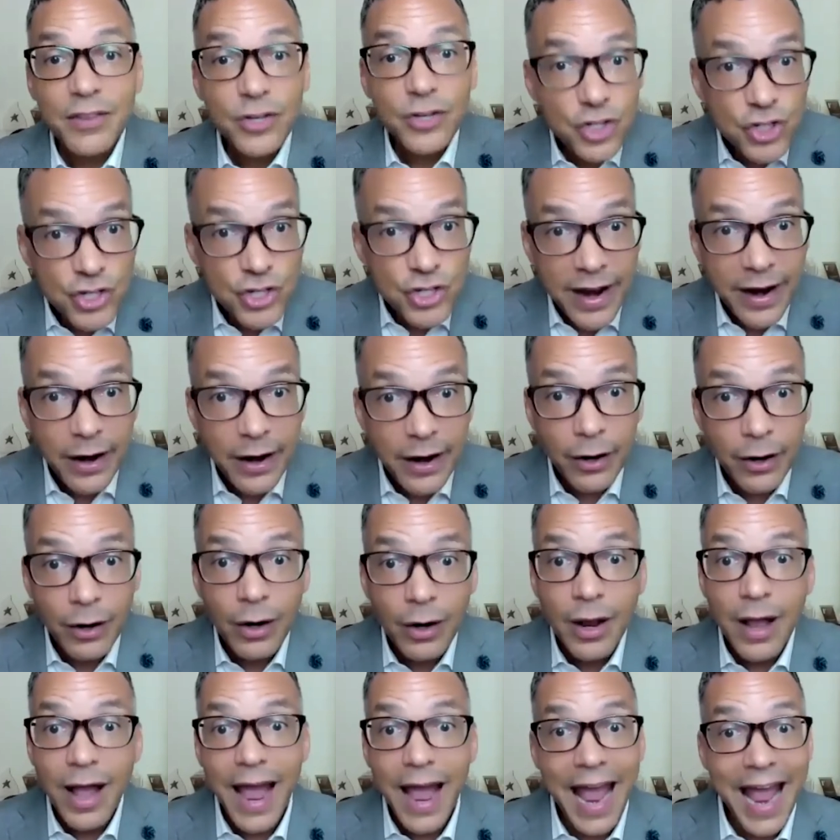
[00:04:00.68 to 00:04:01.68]
chair
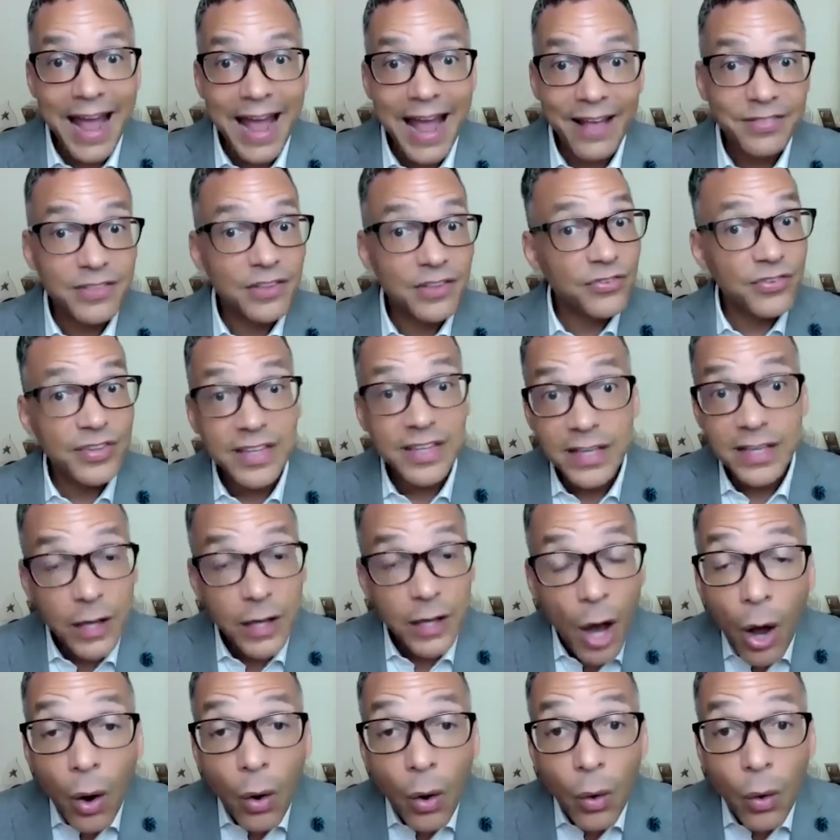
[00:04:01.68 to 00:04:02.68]
and the
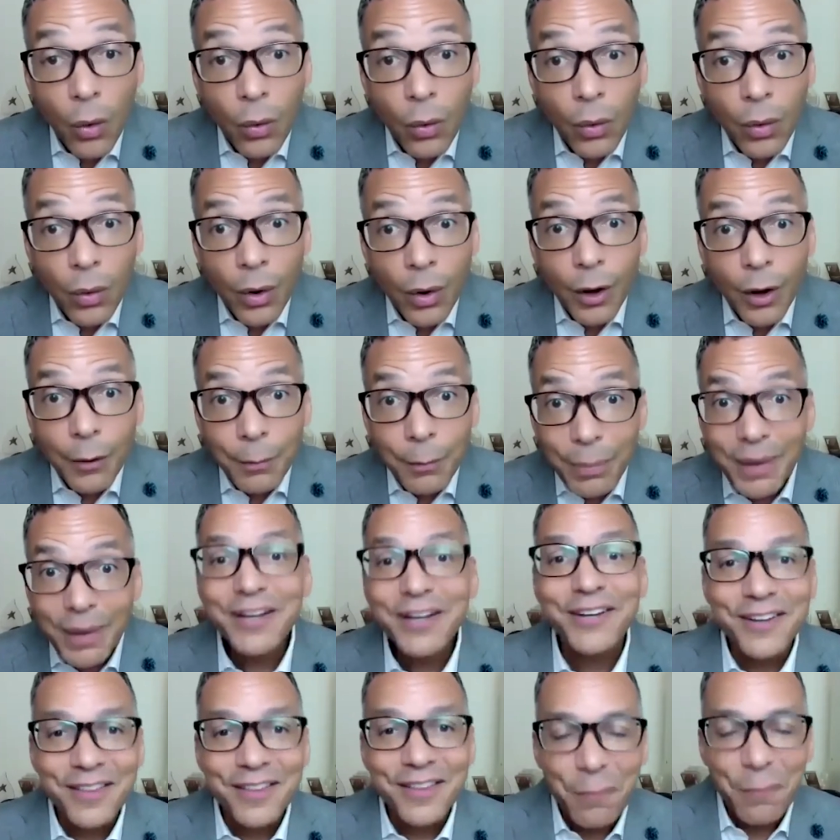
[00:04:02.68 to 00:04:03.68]
CEO, but
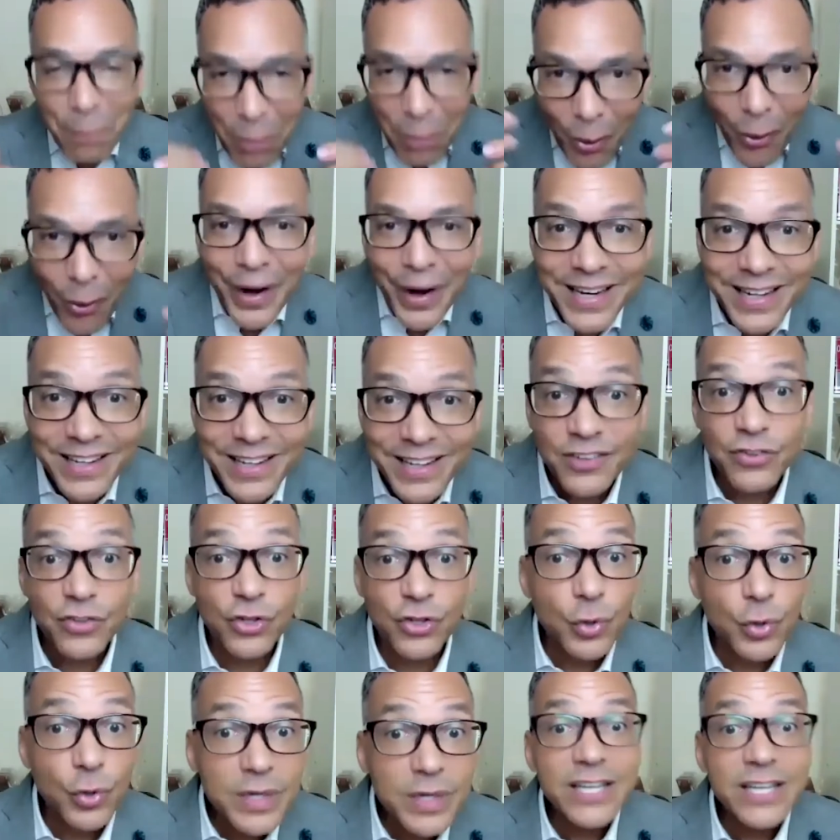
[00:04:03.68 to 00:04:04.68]
the point is
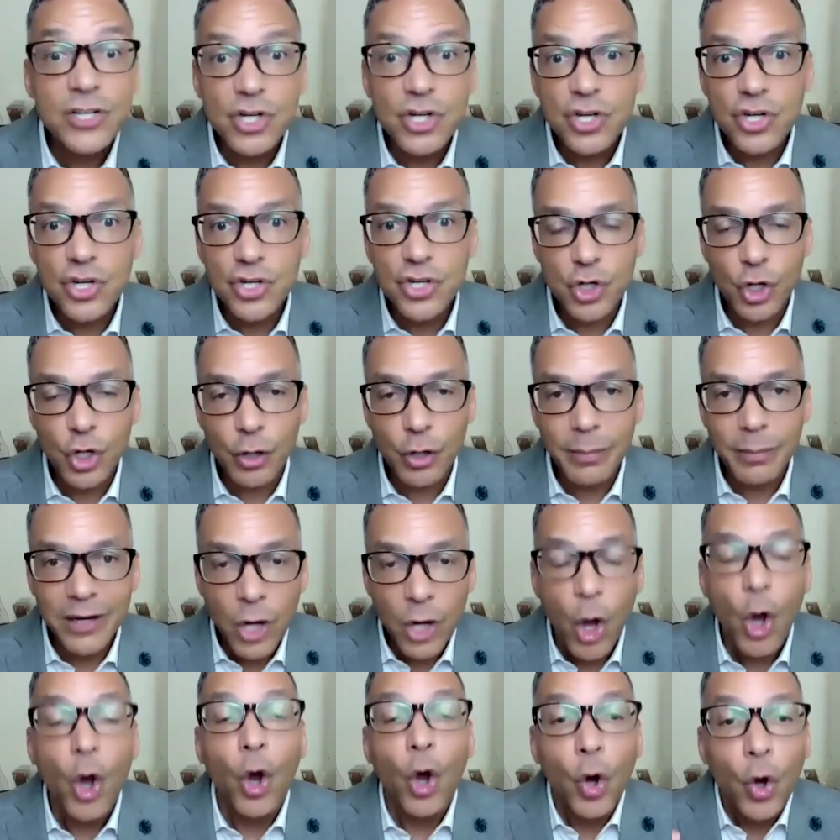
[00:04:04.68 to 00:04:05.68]
you need to determine
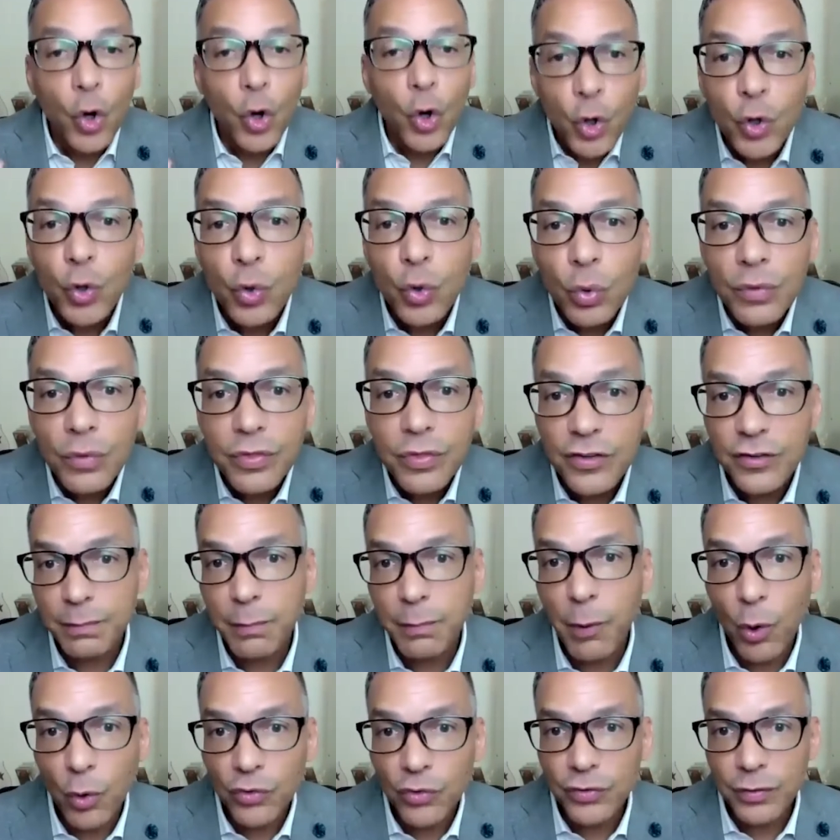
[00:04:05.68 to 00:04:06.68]
who the
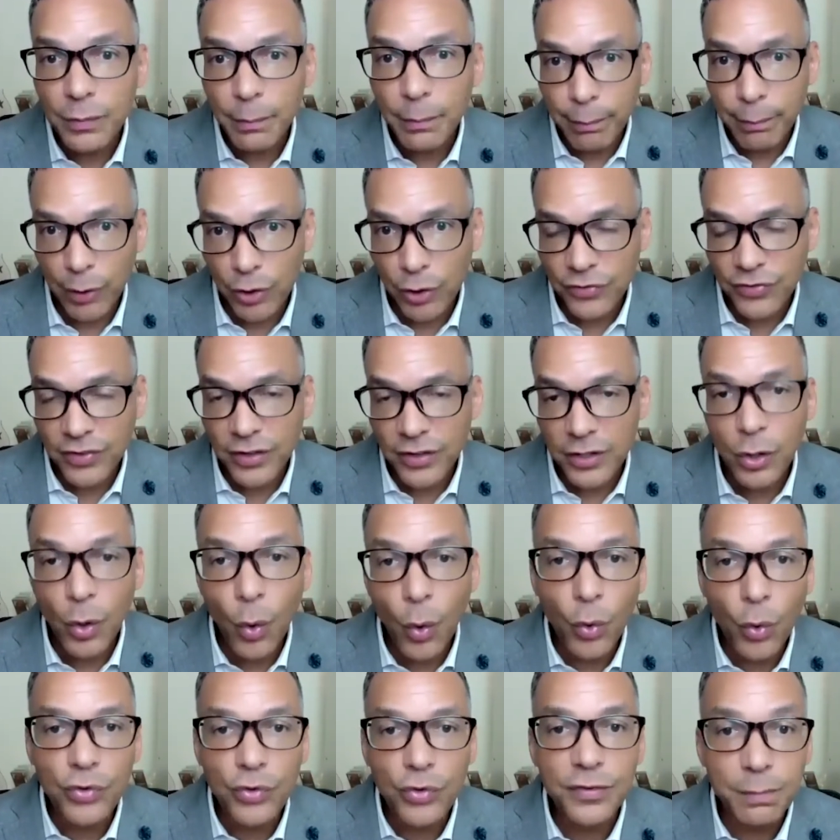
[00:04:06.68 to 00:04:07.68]
spokesperson
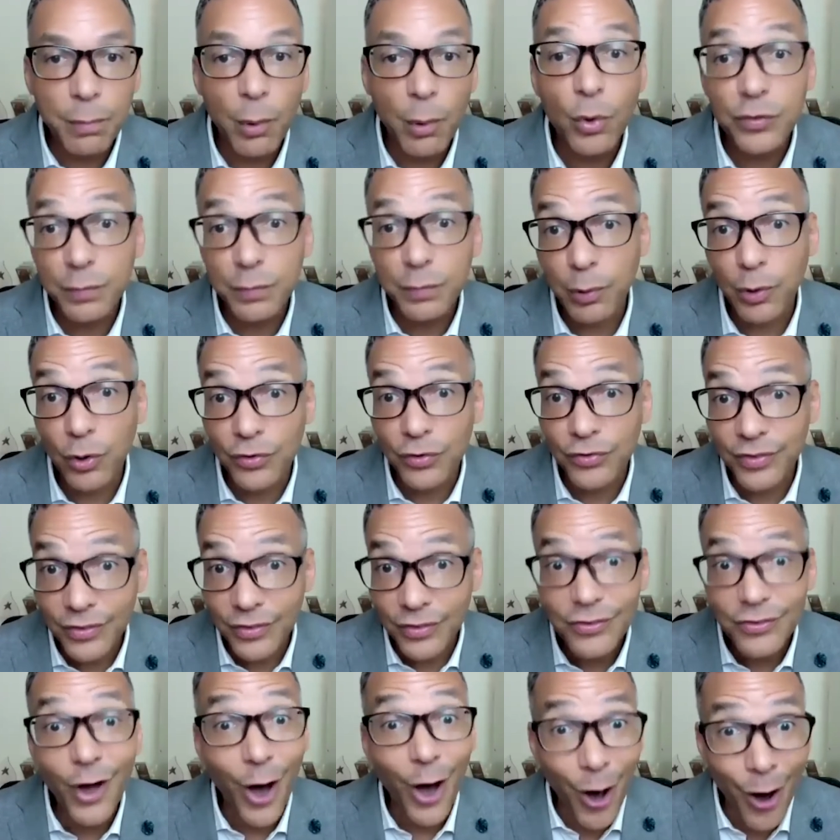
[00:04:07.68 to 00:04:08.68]
or
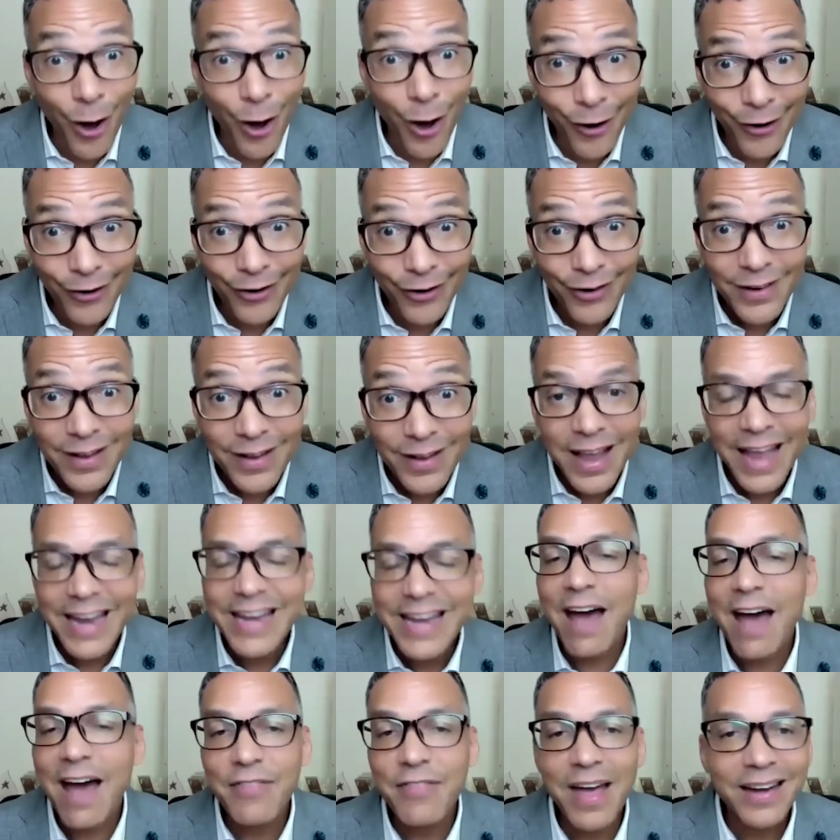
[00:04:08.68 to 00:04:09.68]
spokespersons are and
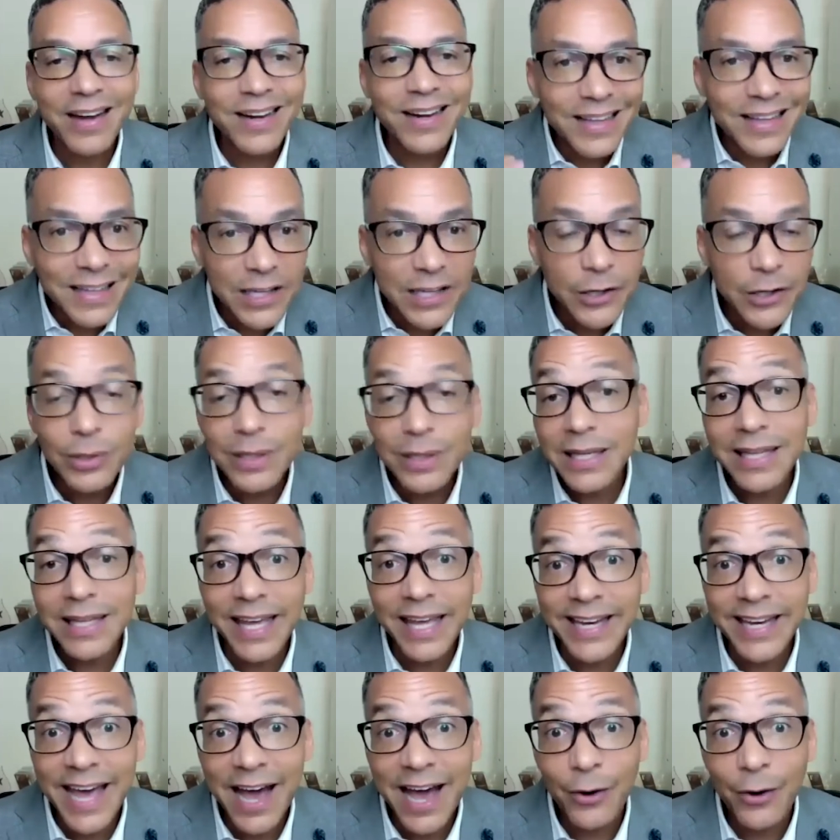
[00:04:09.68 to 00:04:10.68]
have that clearly
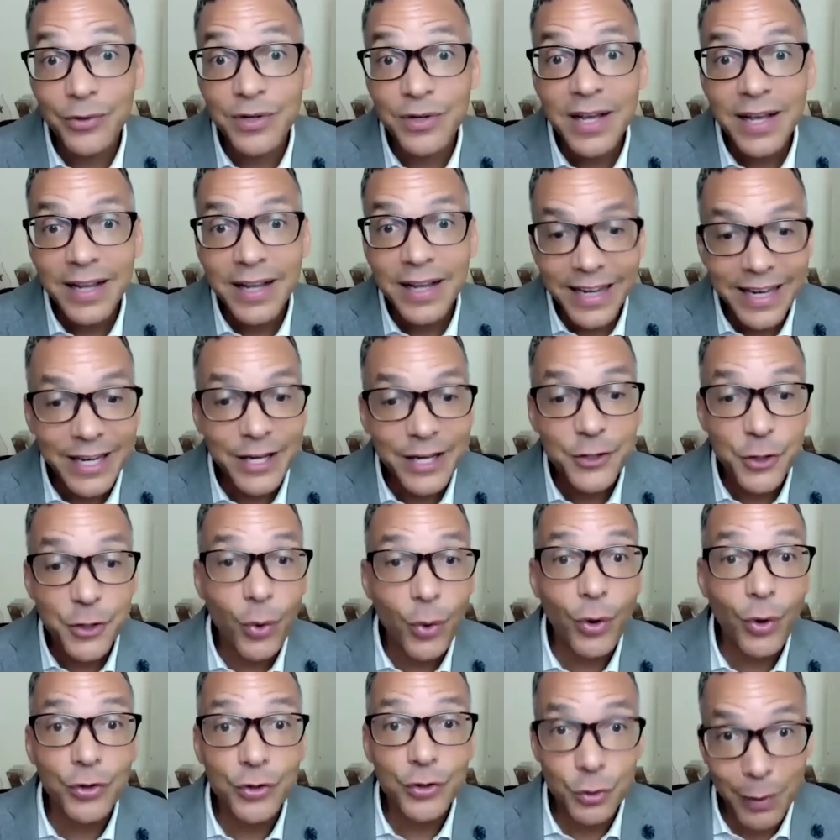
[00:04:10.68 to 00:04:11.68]
laid out in
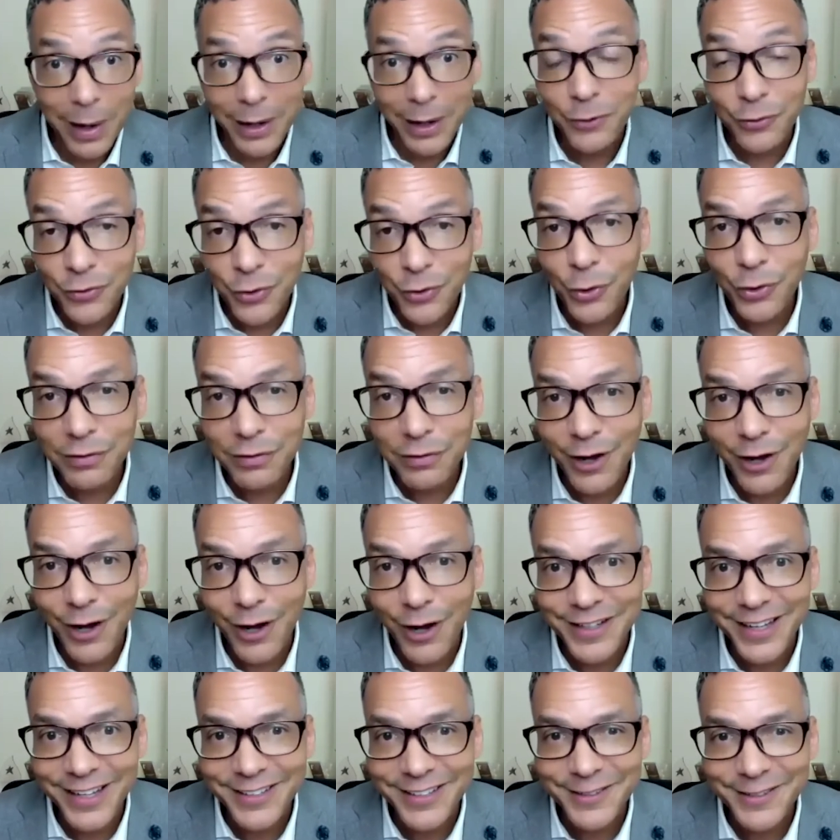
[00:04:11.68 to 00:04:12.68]
your director's code of
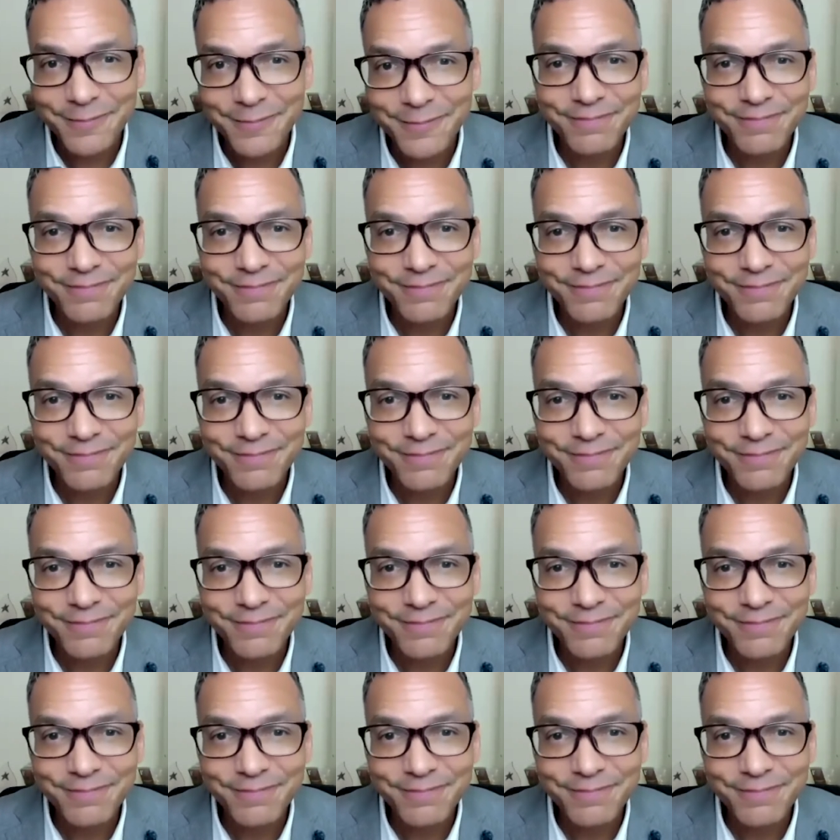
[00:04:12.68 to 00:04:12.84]
conduct.